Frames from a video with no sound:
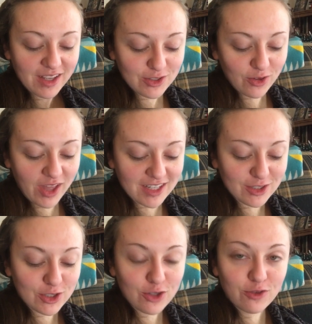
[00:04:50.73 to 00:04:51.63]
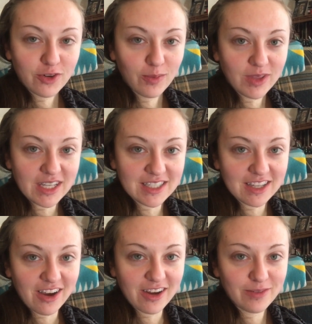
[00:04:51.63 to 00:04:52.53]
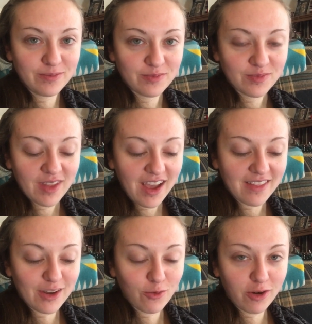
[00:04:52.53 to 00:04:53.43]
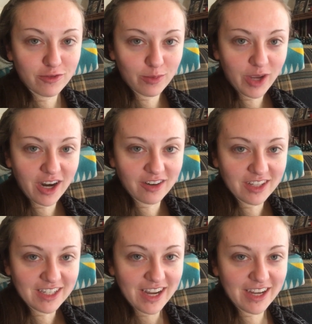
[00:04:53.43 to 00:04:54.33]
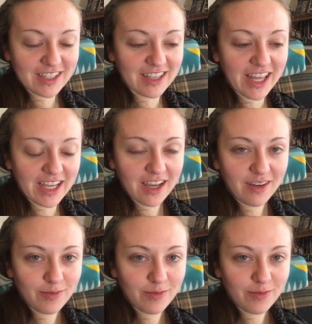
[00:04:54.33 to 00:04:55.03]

So that's 2 from Lisa, and then 1 from Carolyn. I did kind